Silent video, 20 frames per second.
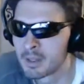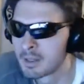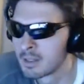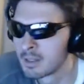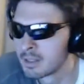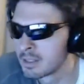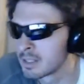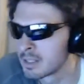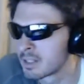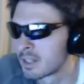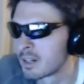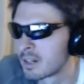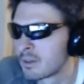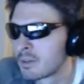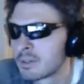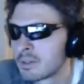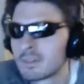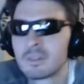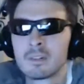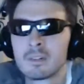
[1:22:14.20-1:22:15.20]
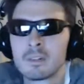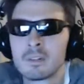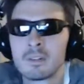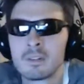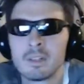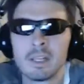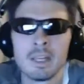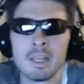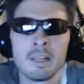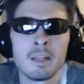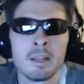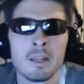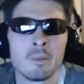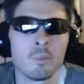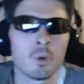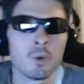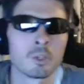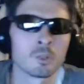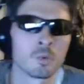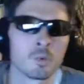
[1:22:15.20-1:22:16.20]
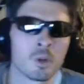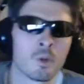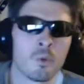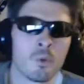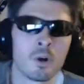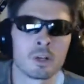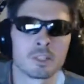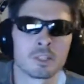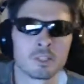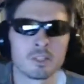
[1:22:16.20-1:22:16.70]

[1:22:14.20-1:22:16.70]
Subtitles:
you know, it was what it was.